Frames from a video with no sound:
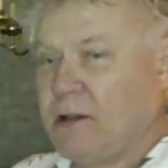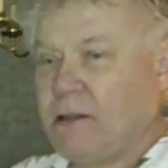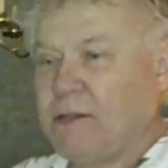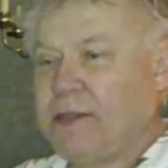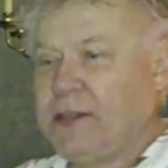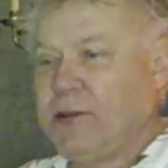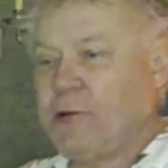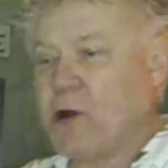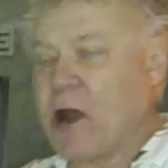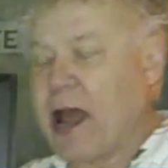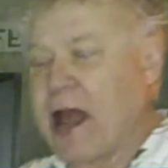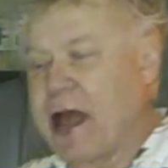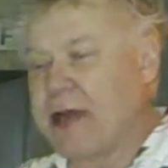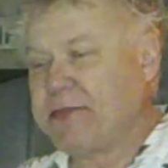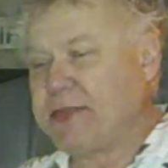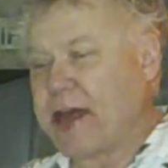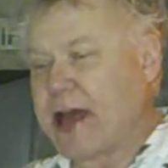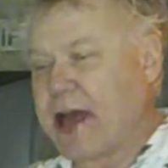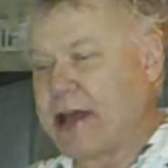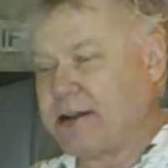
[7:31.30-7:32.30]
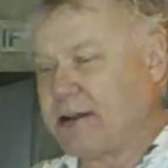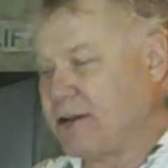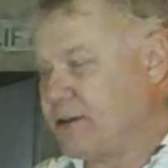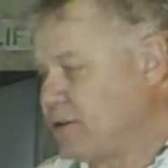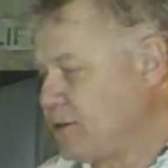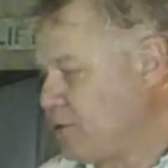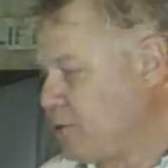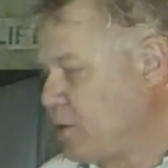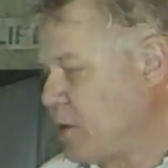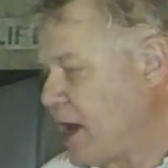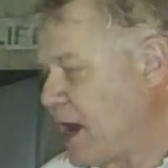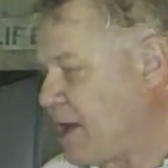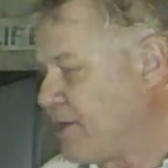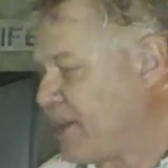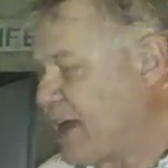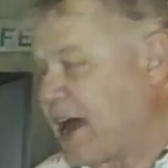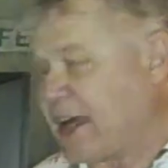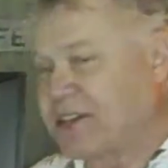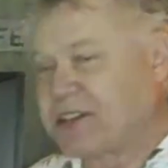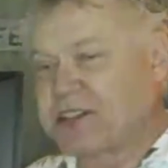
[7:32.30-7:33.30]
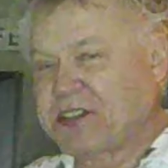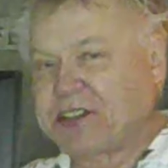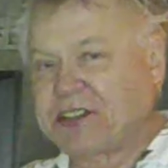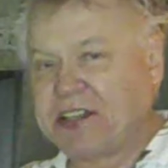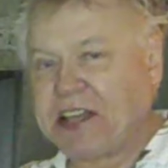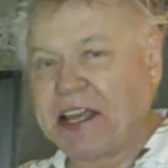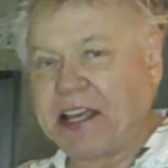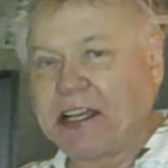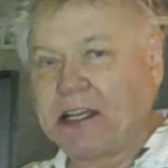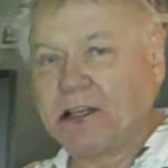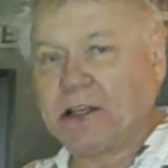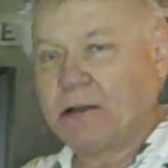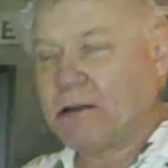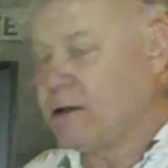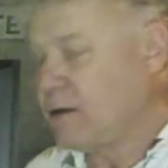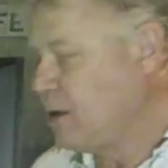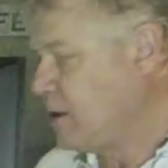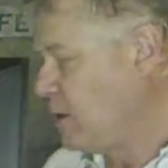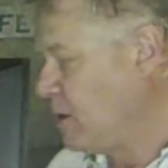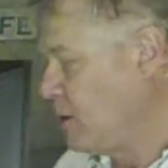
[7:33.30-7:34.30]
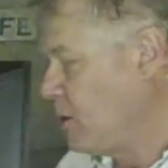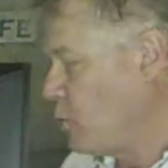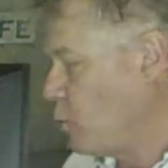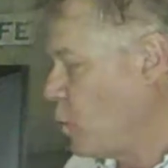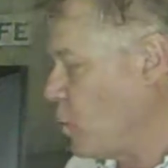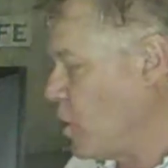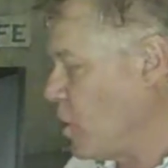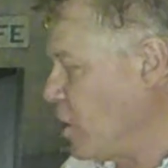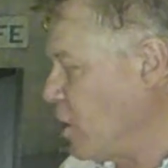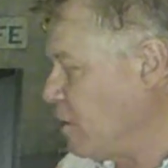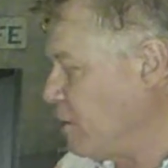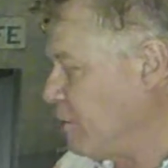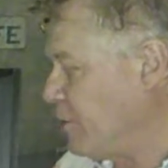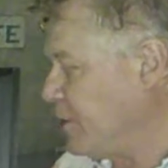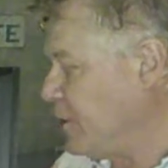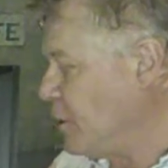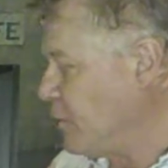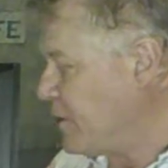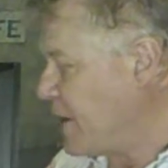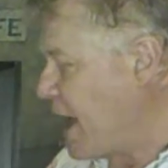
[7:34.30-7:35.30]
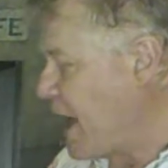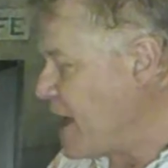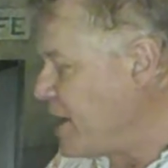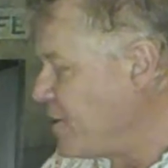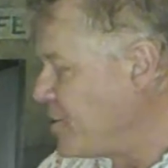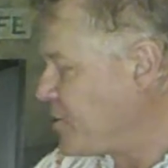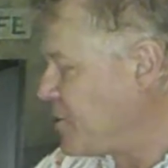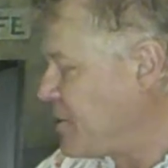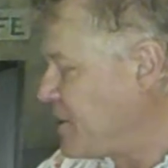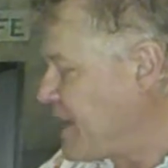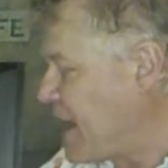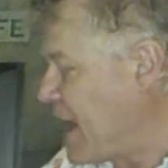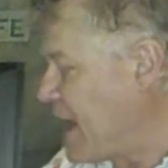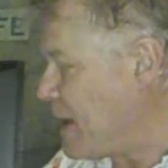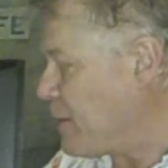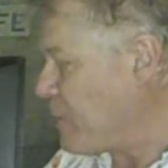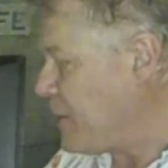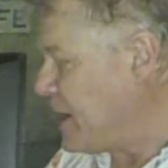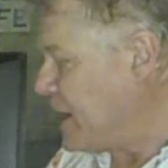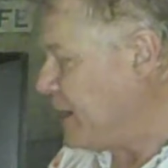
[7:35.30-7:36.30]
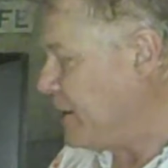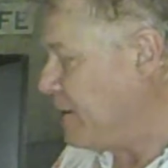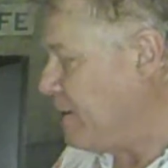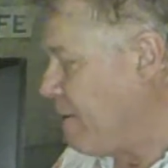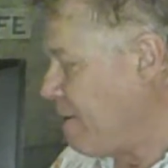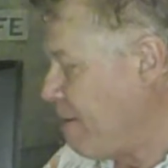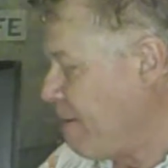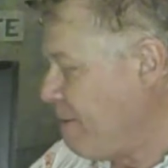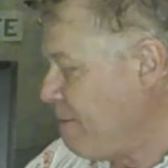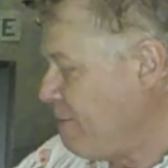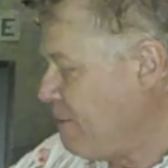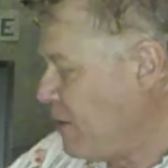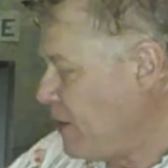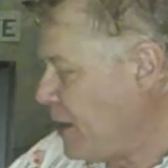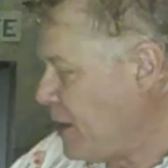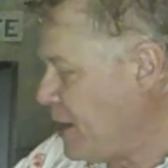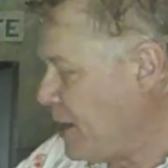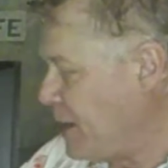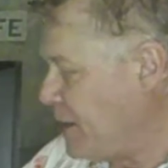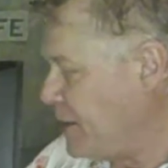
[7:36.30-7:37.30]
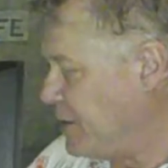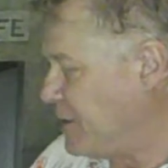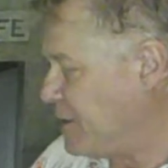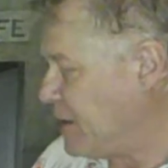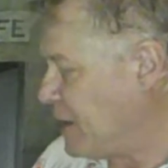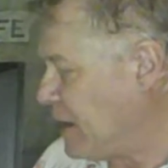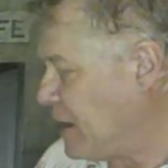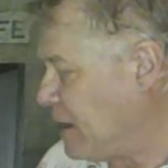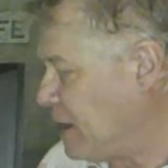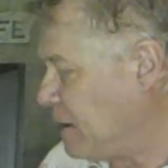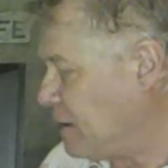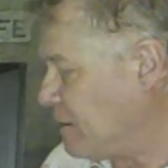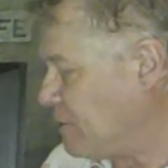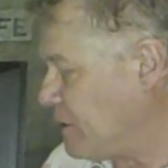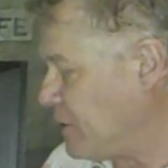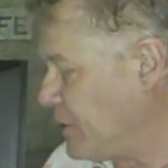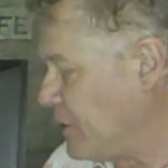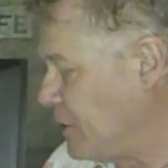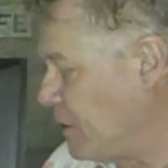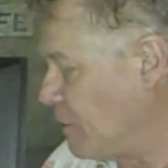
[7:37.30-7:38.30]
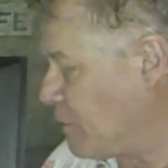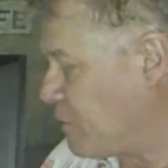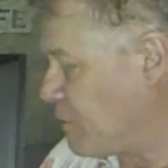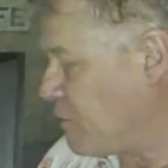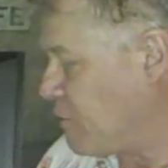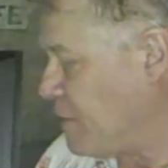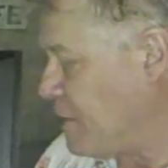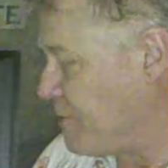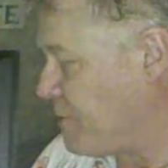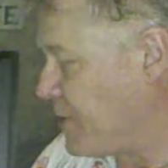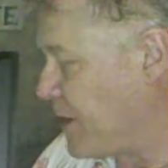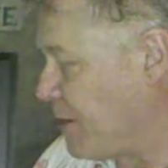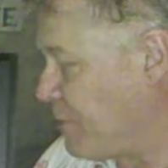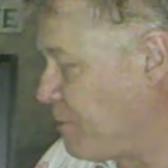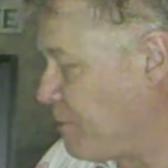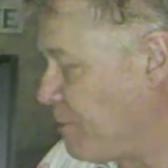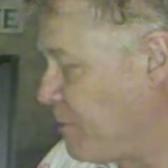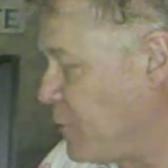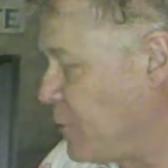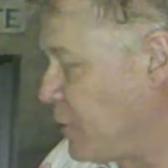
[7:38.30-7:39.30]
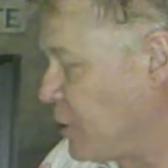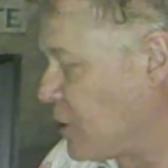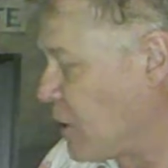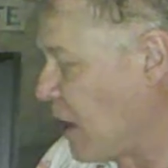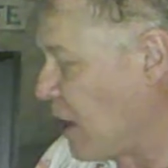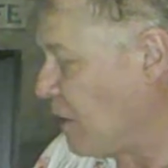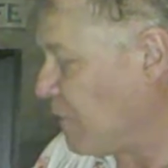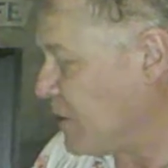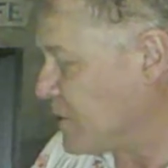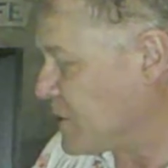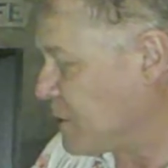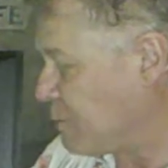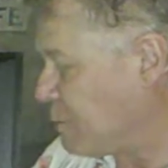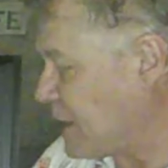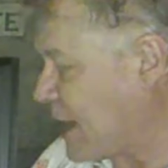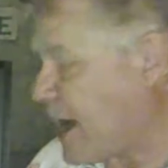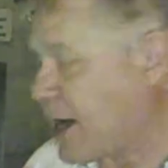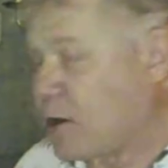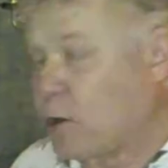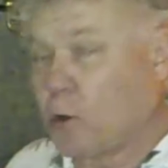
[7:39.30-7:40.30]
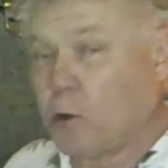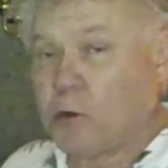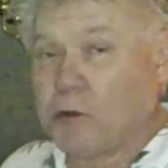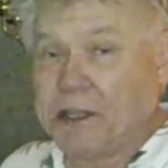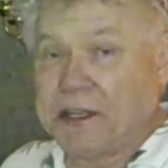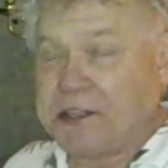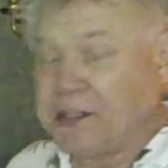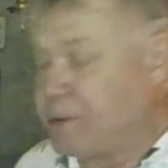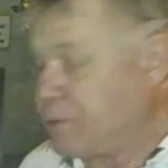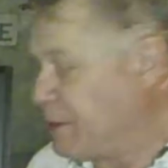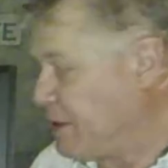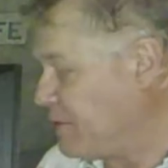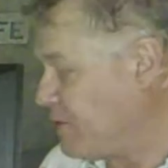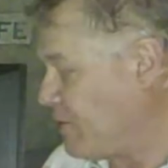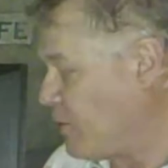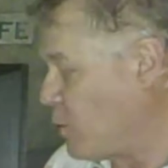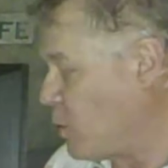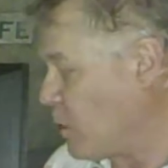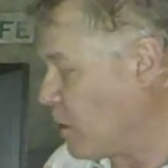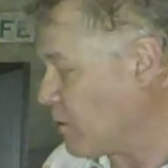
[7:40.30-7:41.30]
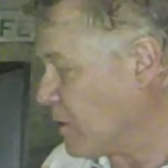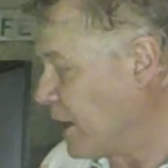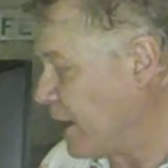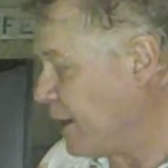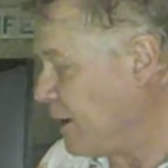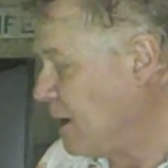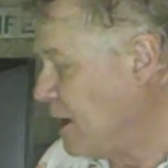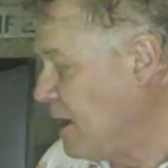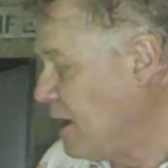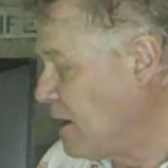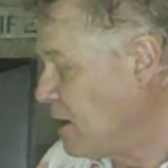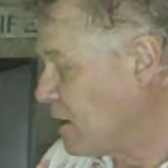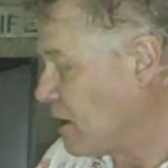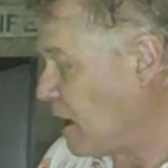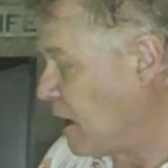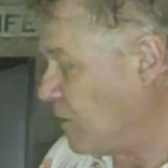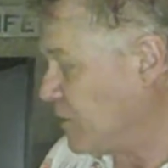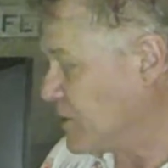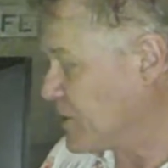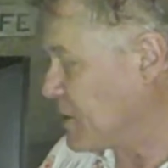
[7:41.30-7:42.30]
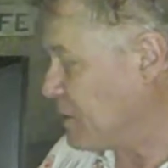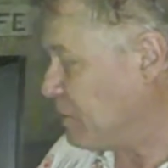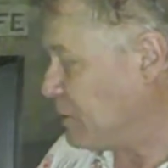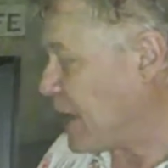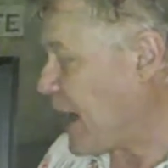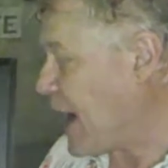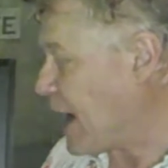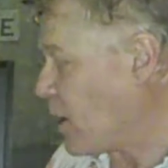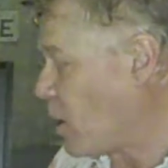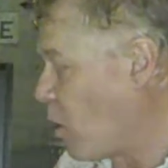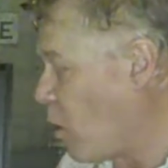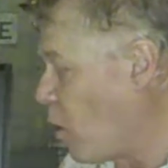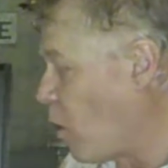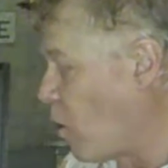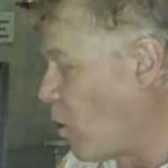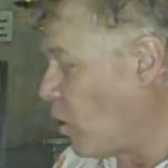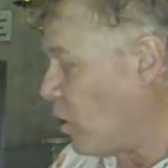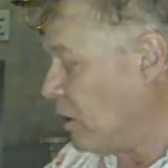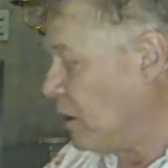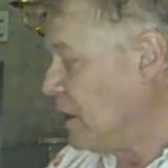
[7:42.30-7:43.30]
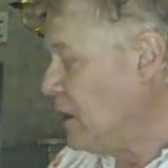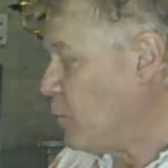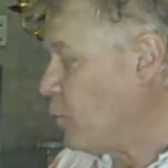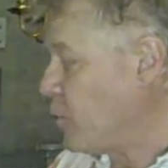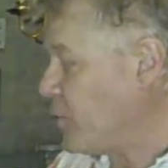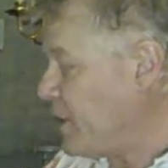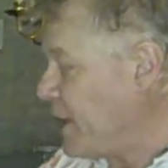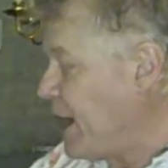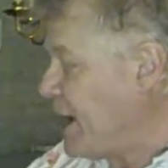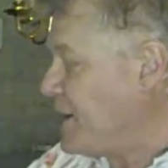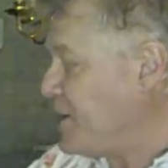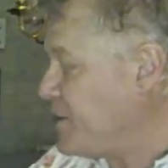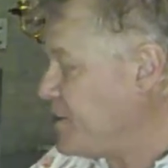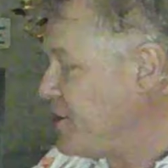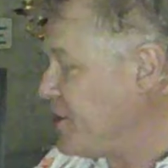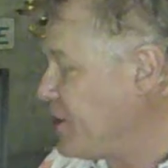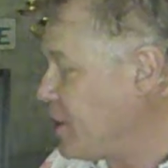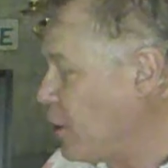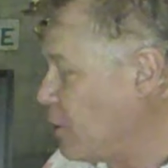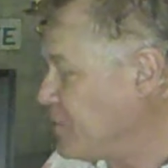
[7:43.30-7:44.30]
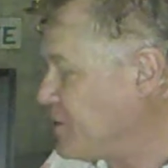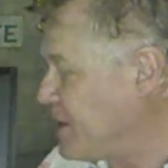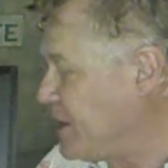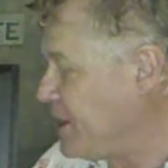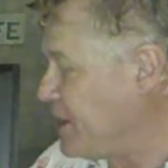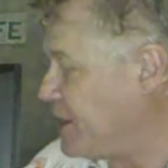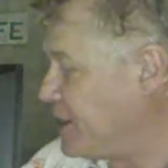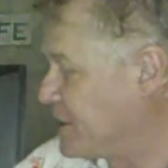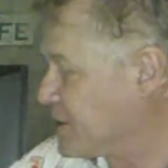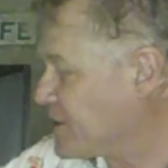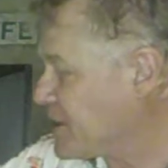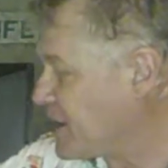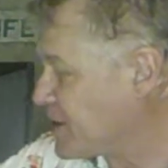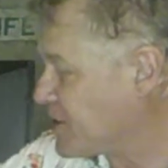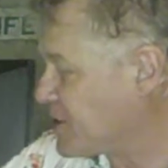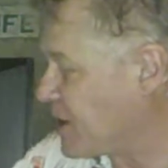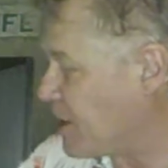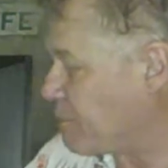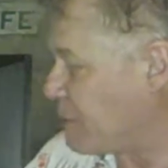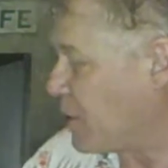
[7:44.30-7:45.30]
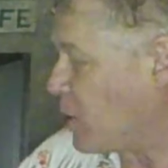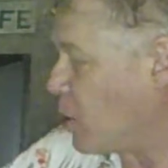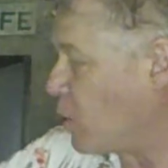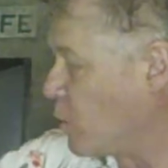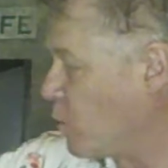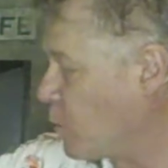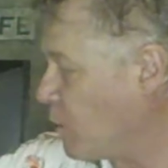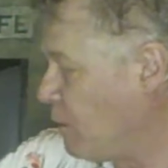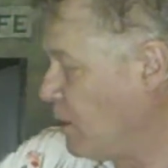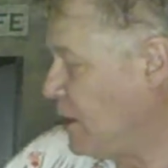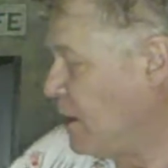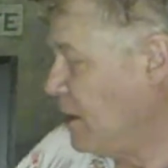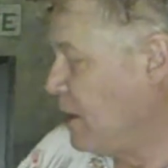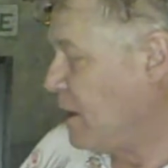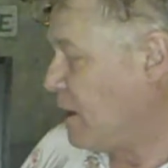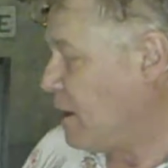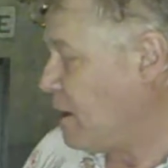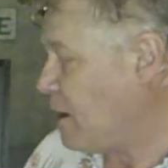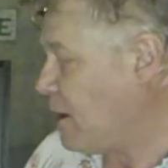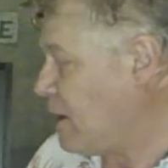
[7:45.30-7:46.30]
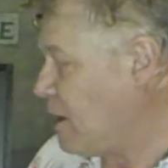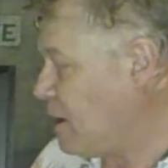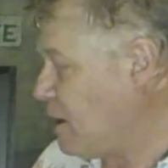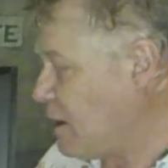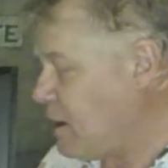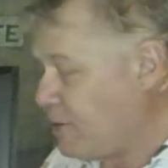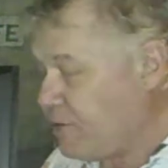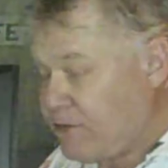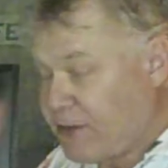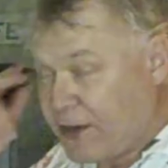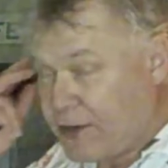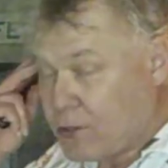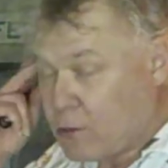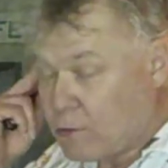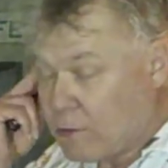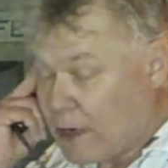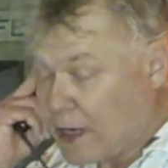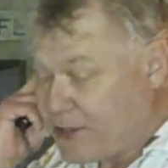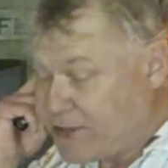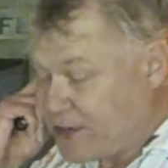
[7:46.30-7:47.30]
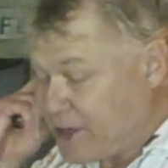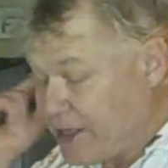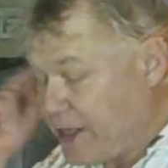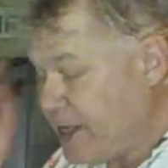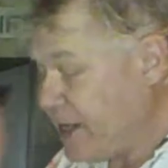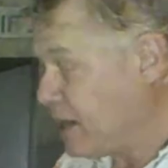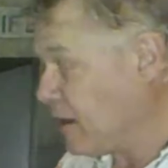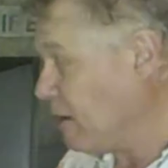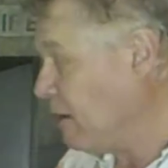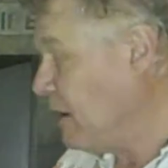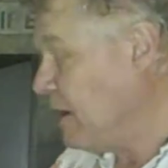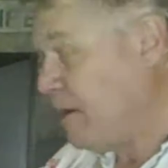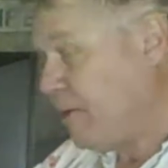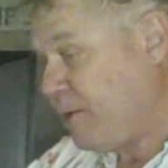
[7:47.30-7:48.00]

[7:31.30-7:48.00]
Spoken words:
you had that sink where the energy came in, and you could call this a black hole. They did before, right? Call this a black hole where the energy goes in and it sets up a event horizon here.